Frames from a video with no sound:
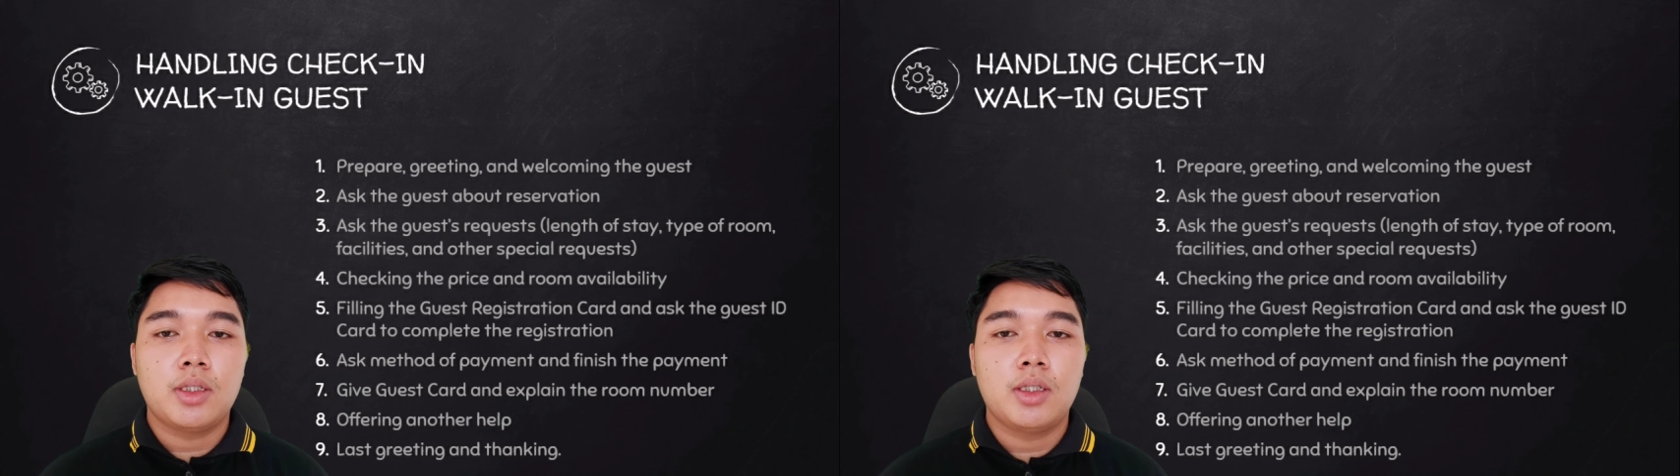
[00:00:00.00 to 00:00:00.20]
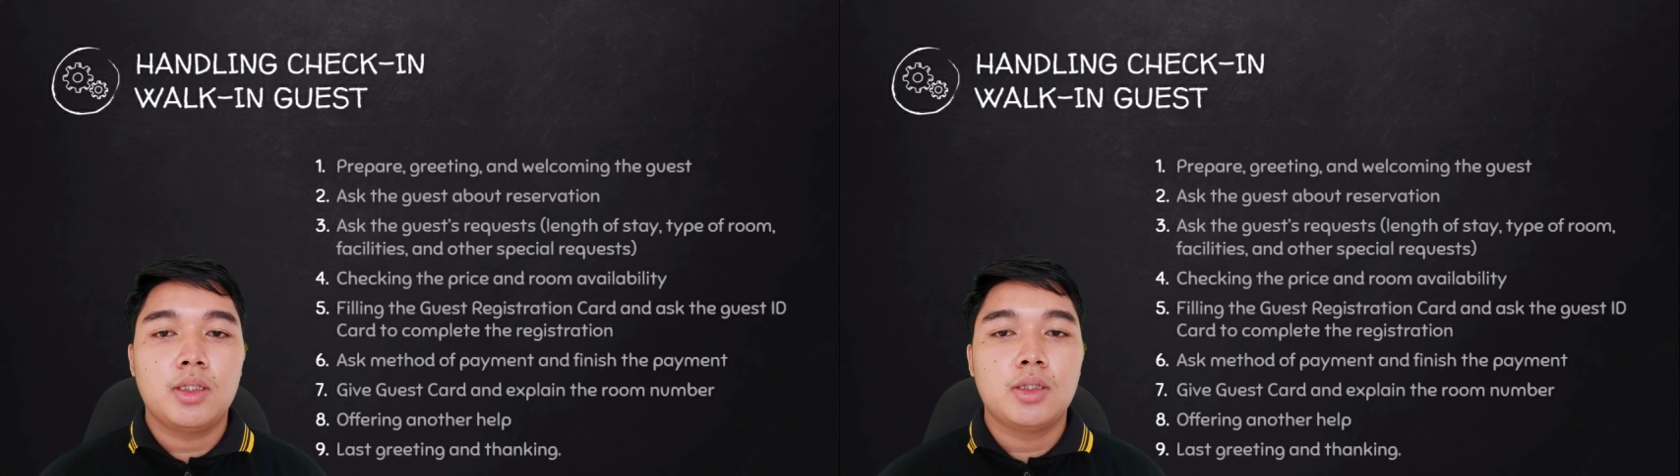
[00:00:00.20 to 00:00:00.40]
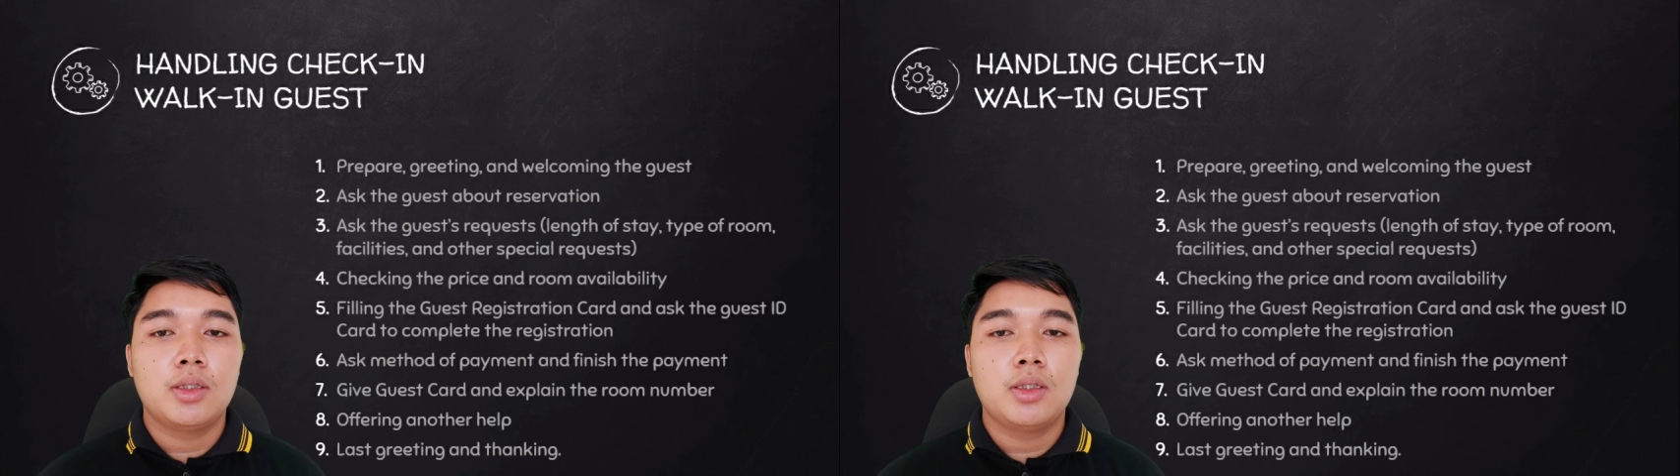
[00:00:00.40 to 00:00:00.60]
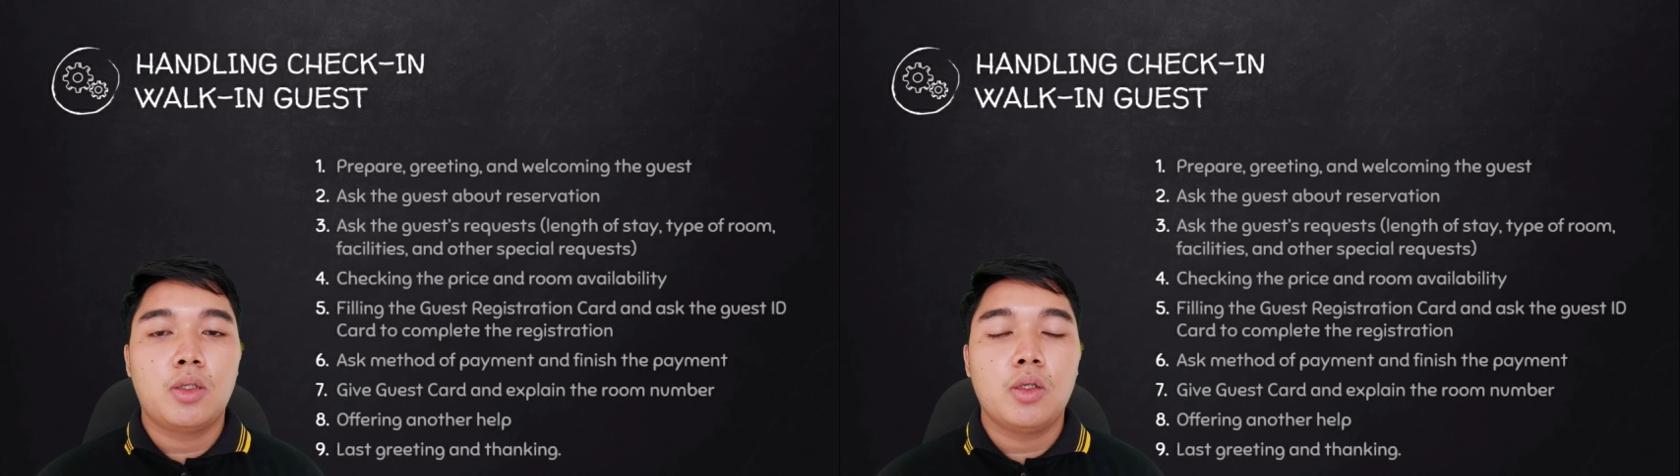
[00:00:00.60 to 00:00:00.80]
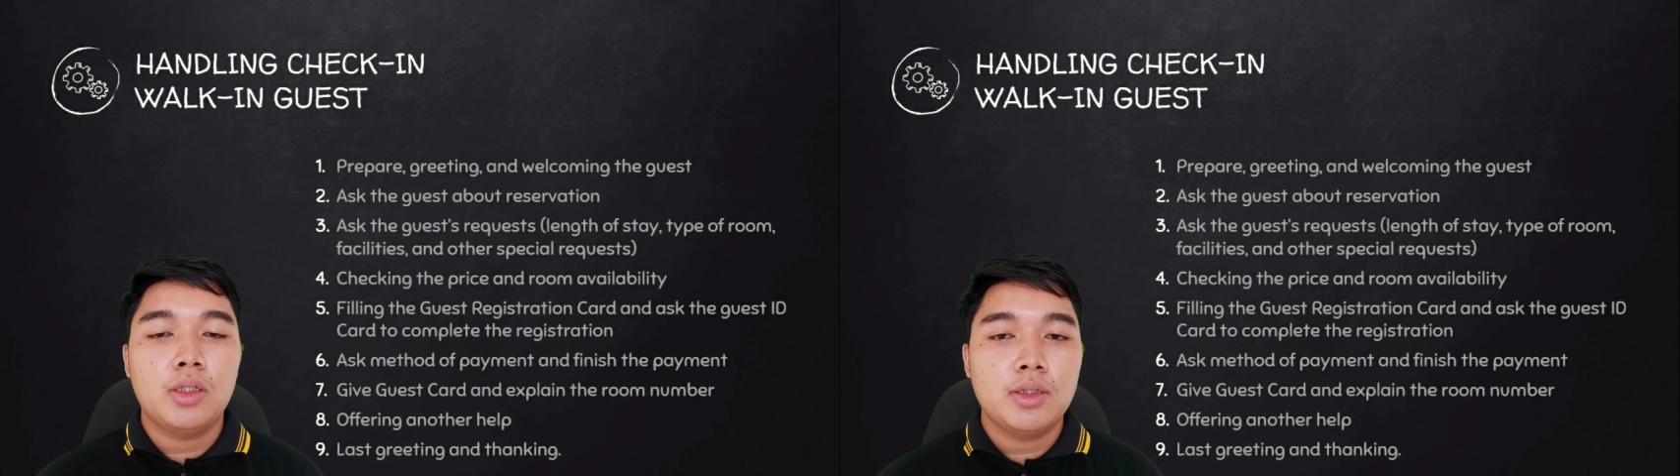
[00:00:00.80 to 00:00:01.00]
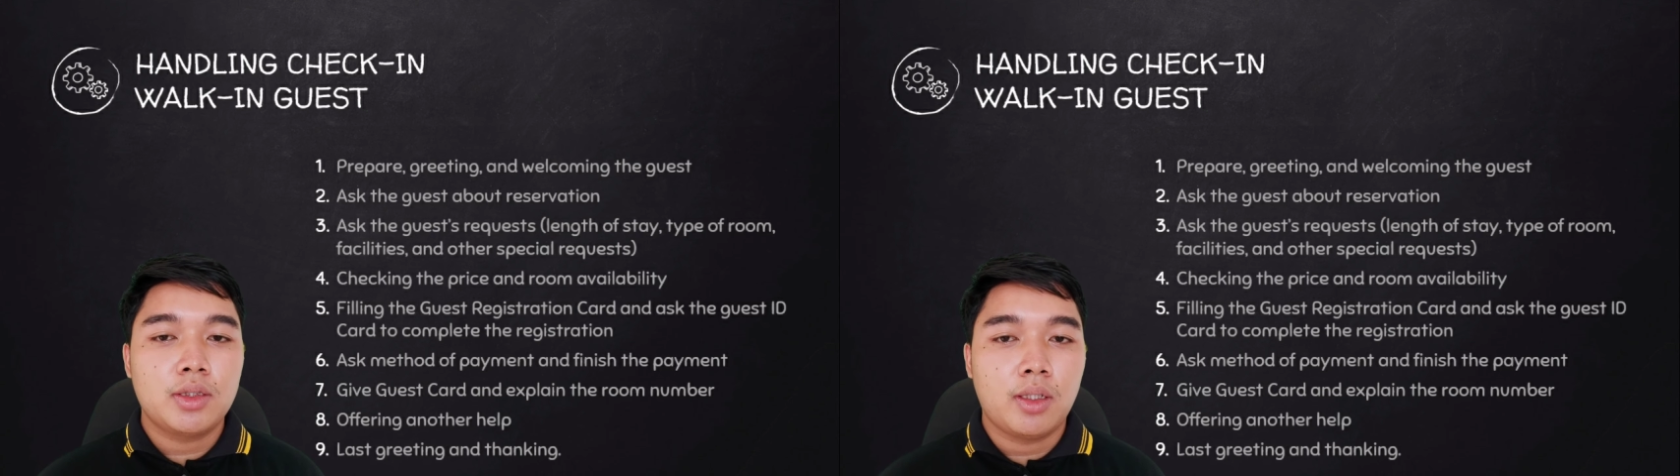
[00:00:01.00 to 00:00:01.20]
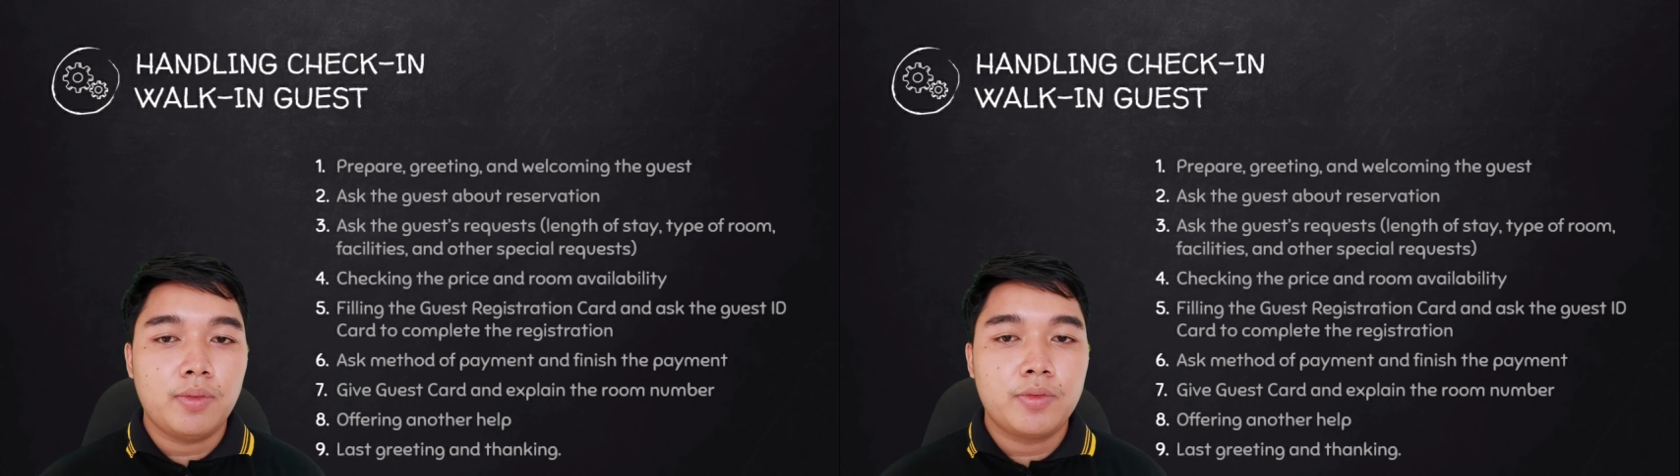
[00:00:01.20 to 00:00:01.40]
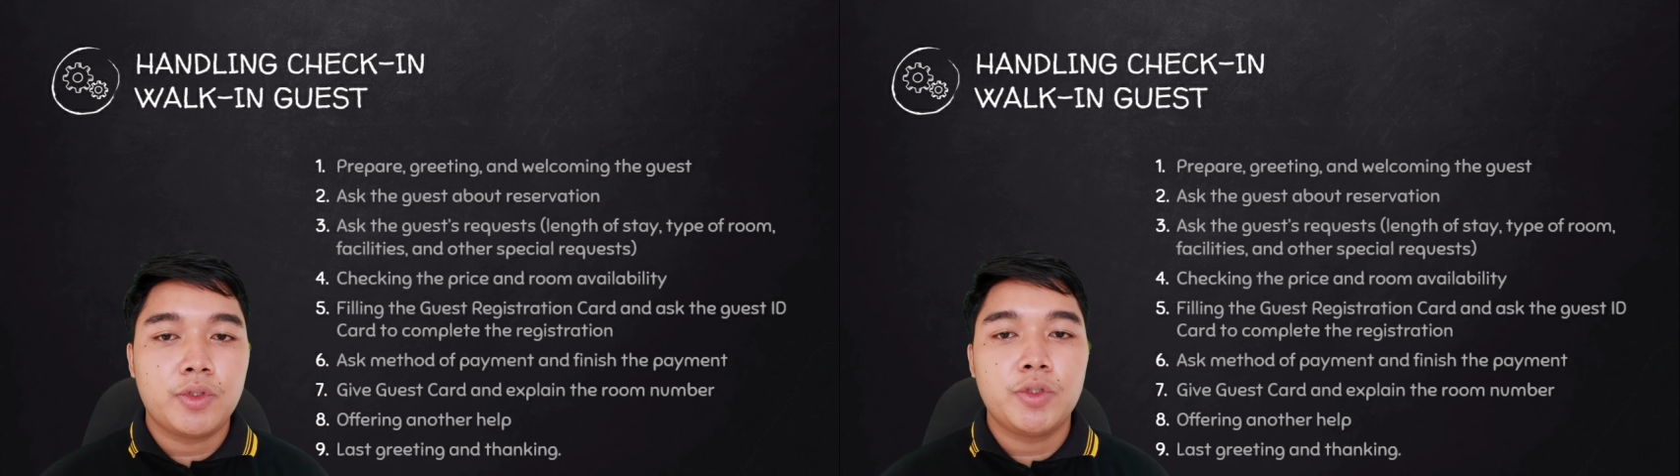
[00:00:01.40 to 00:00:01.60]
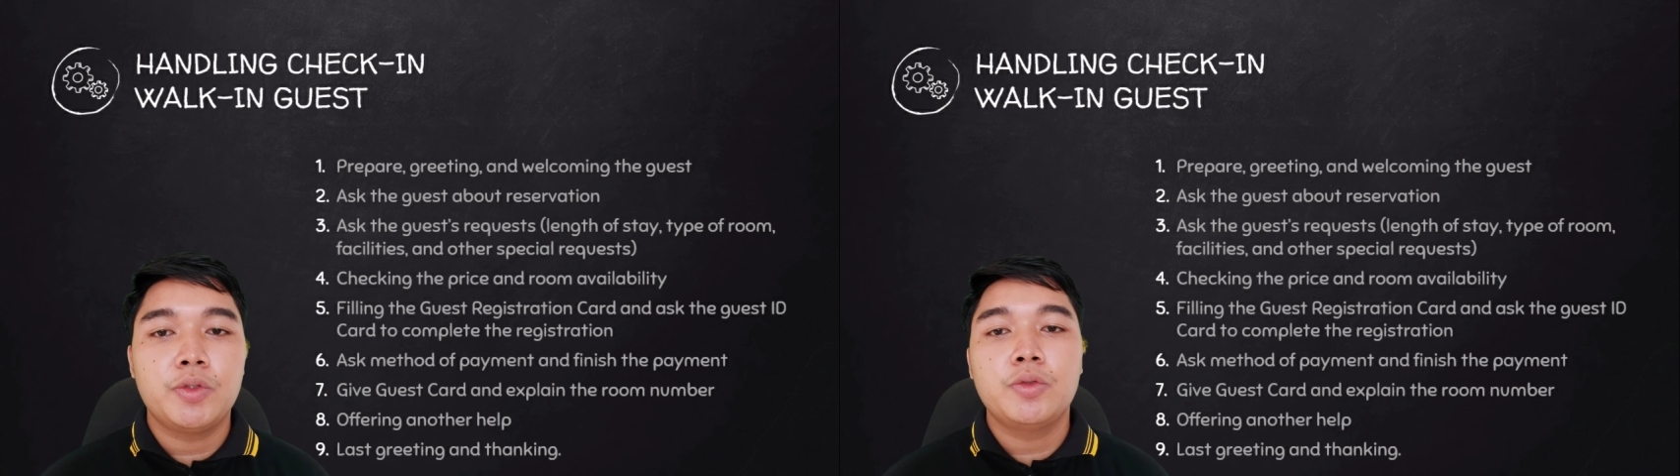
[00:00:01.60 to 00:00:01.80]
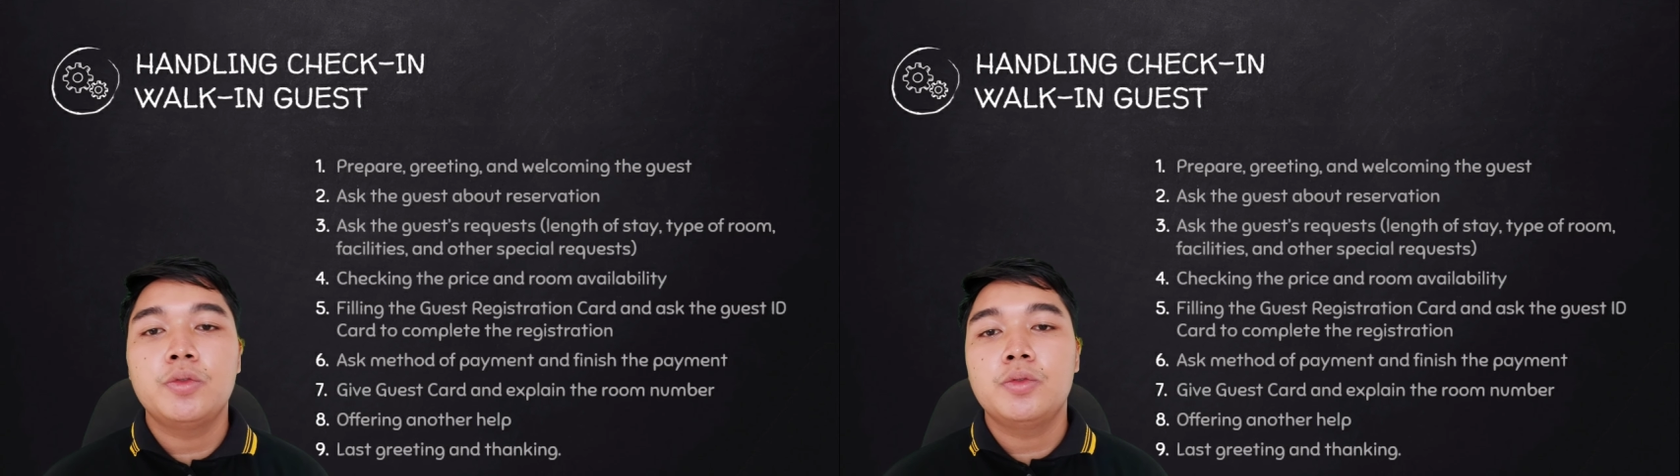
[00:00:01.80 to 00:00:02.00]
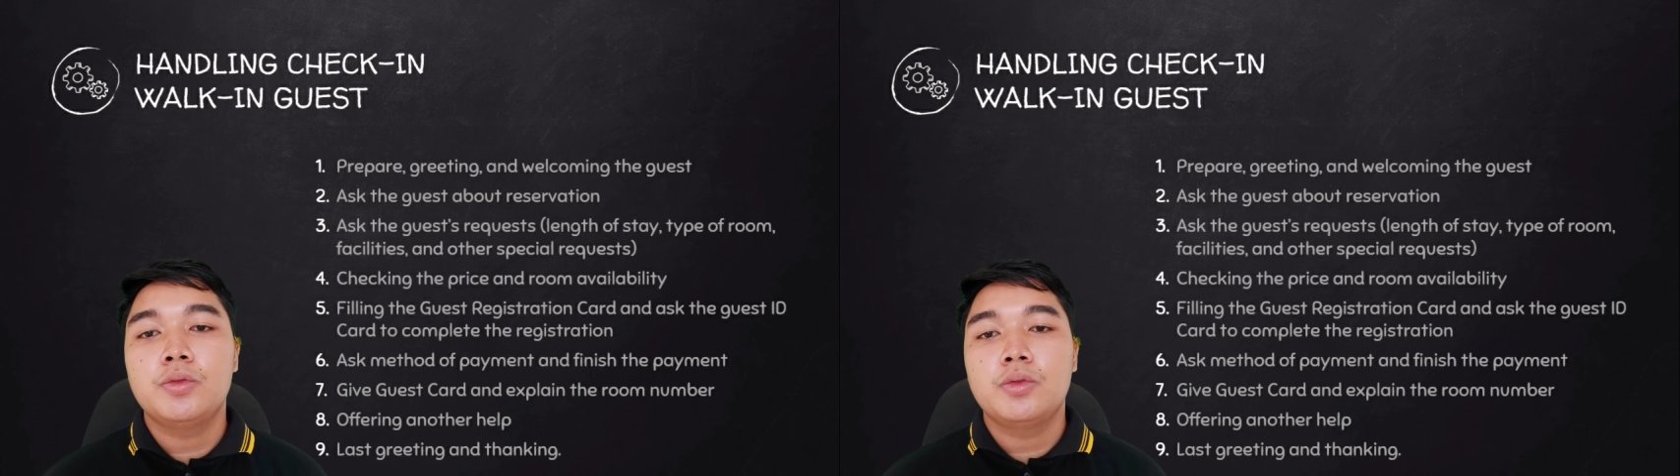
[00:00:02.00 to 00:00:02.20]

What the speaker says: the hotel staff to